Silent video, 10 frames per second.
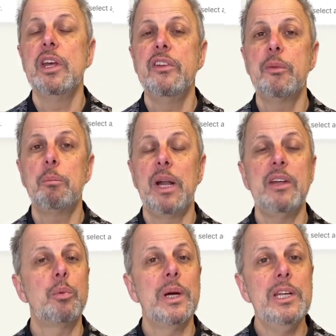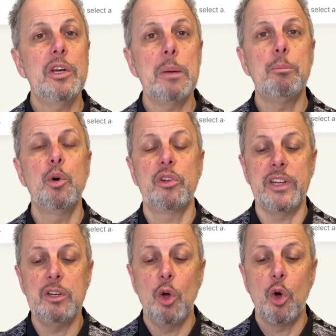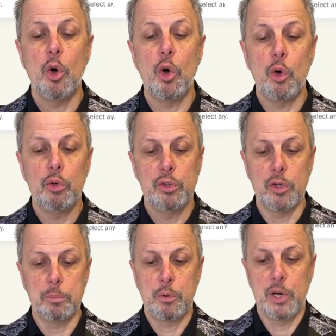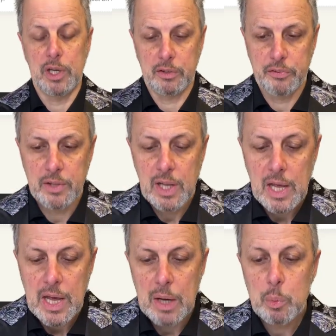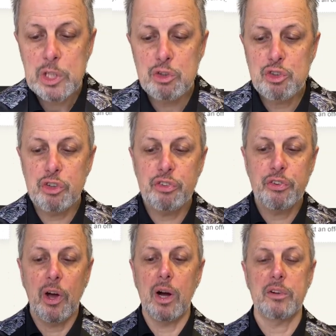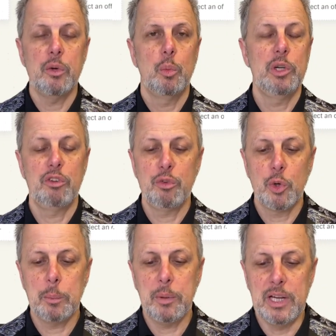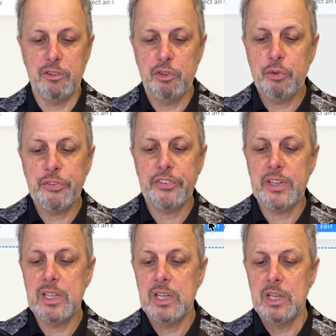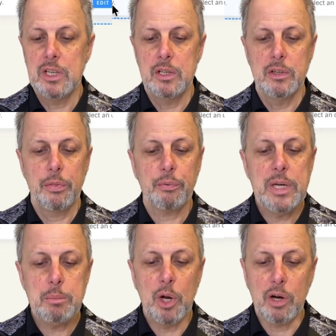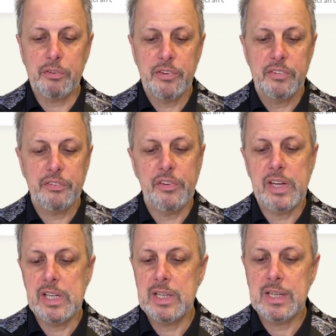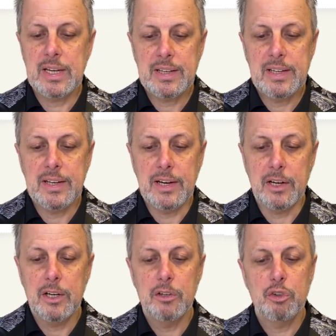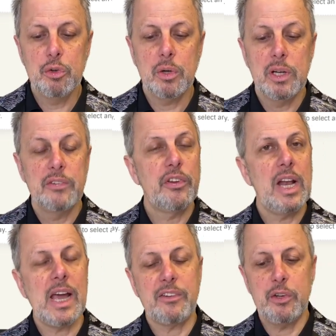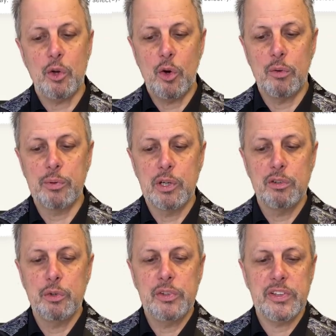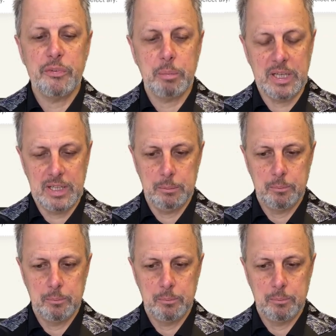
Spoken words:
is the place where you can put in all your products. And when you just start with the store page, you see 3 blocks saying click here to select an offer to display.